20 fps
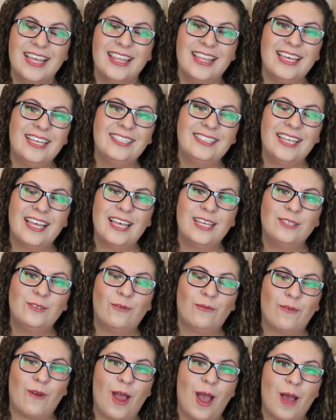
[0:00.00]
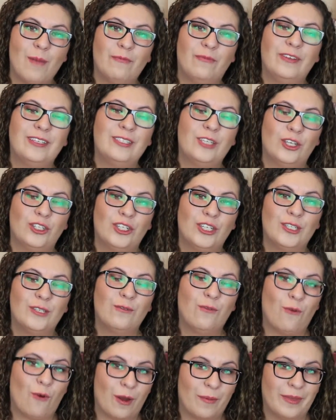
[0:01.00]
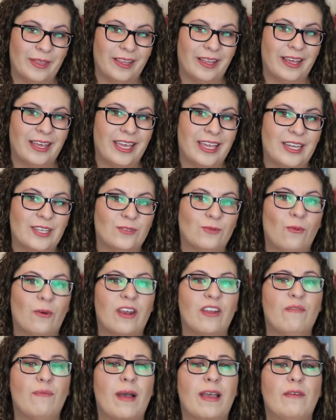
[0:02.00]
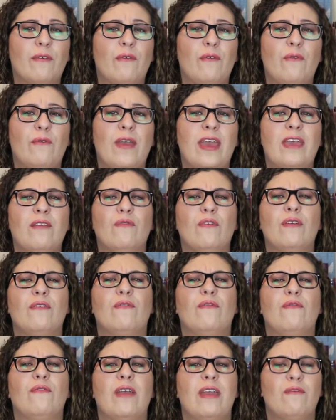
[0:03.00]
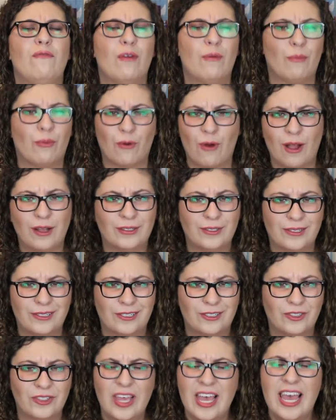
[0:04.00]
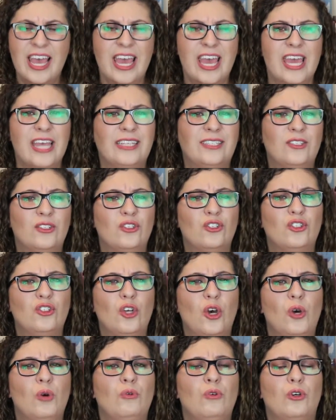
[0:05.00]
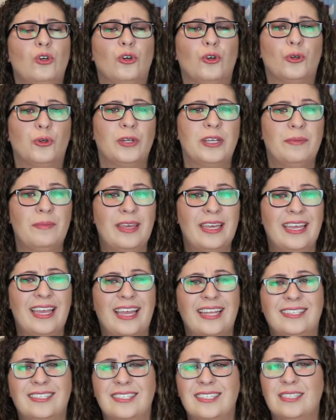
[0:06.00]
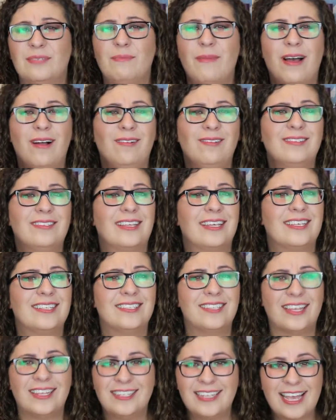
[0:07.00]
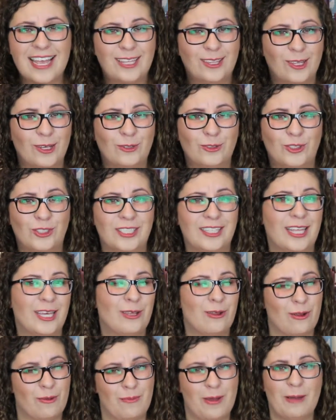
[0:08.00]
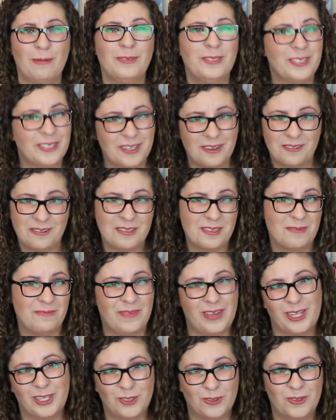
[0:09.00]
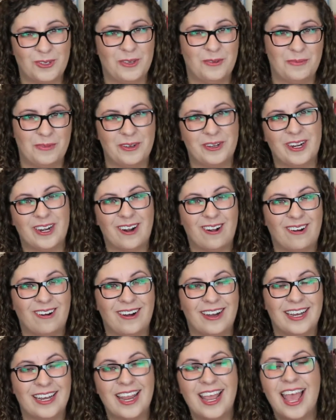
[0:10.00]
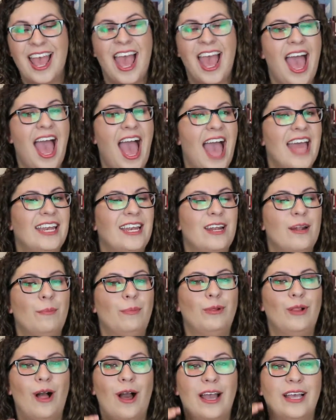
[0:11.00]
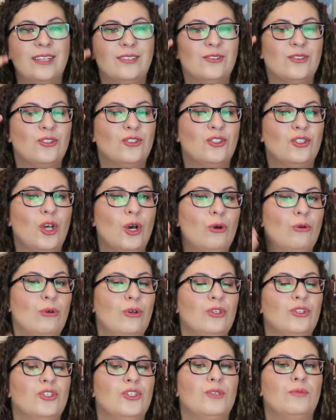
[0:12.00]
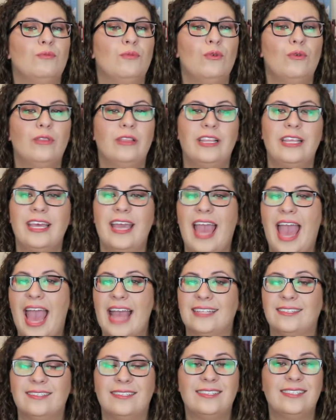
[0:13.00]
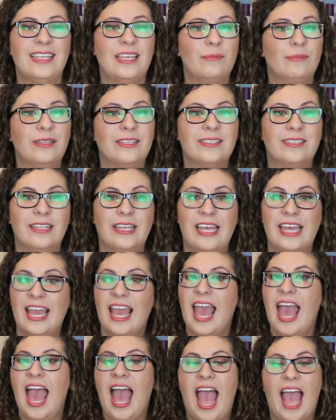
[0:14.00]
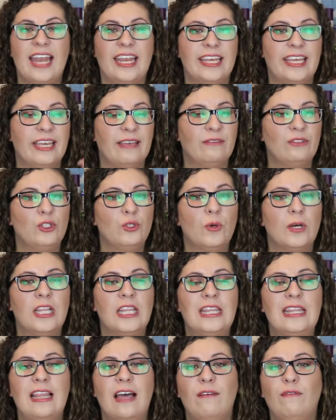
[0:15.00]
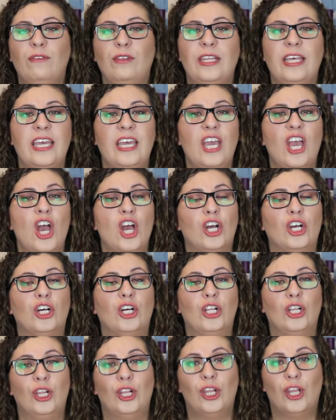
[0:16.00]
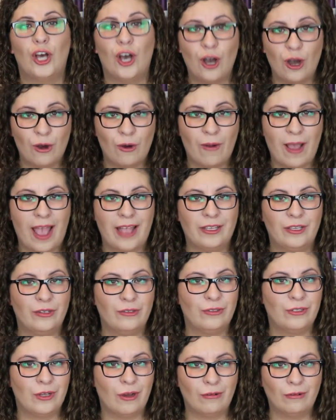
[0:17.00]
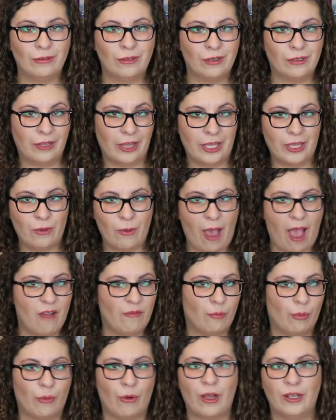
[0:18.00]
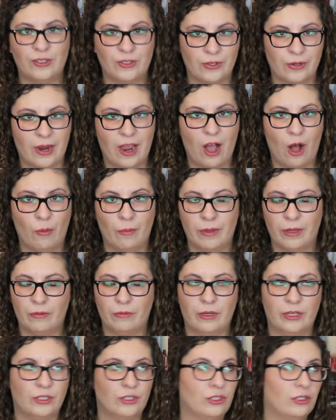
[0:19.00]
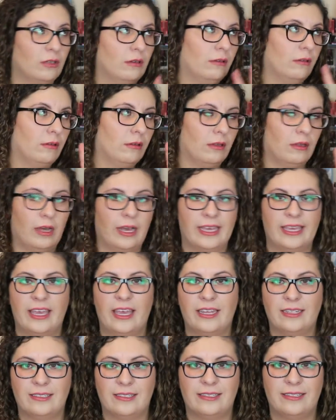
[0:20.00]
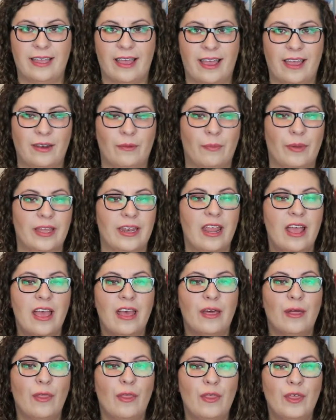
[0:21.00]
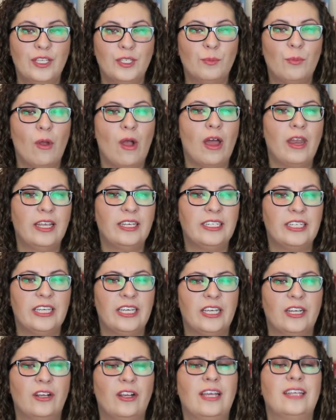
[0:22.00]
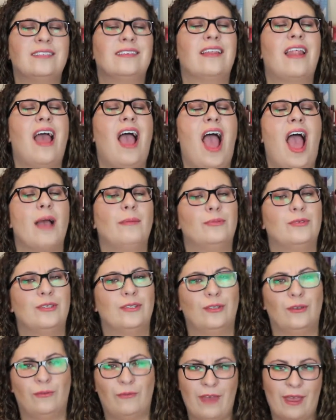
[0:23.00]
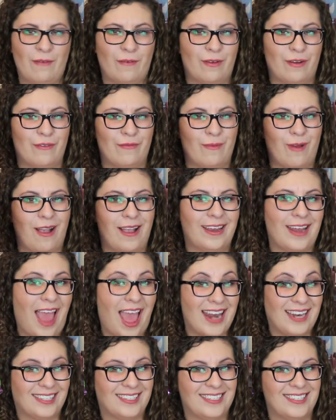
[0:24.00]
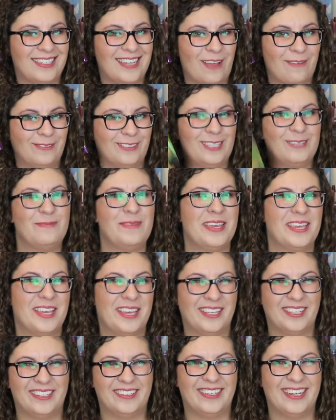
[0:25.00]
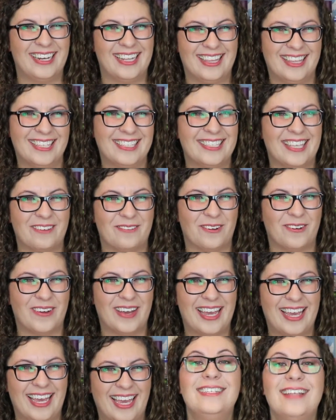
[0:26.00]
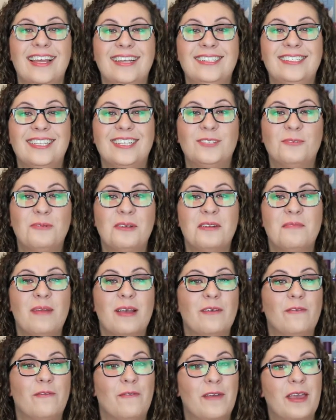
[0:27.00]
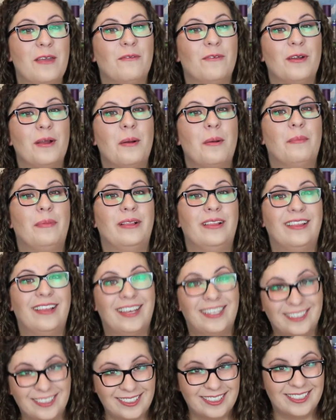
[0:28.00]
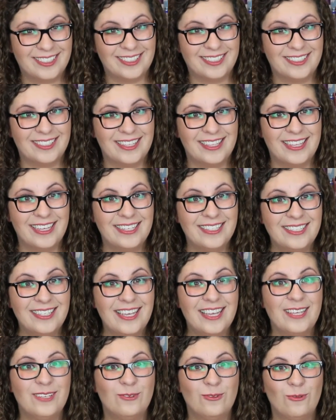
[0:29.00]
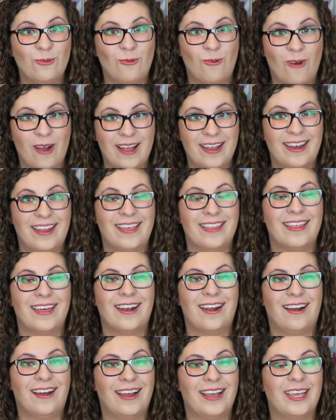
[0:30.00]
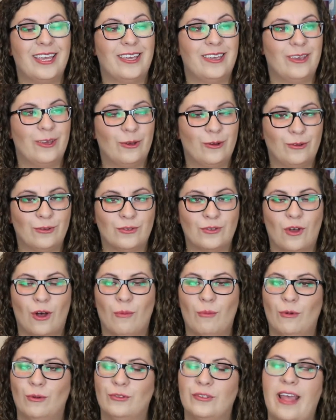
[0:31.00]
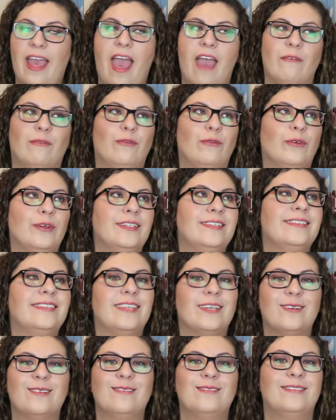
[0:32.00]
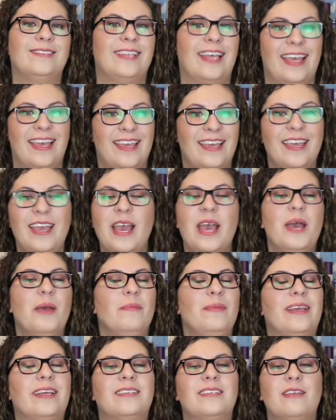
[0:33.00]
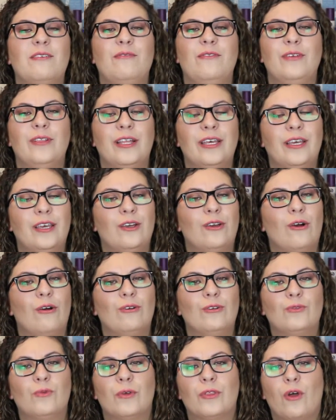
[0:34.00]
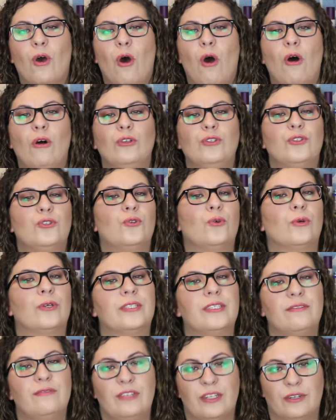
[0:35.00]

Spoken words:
This is from Physicians Formula. It is one of my favorite bronzers. It's so creamy. It smells like suntan lotion, like you're about to go to the beach when you put it on. And it applies so smoothly and seamlessly, and it gives you a lovely glow, and you don't look like you have bronzer helmet, which, oh, I can't stand. But this product here is an absolute favorite of mine, and it's definitely being included in this giveaway. Next is one of my favorite blushes. This is one that I use almost every single day because I feel like it goes with all sorts of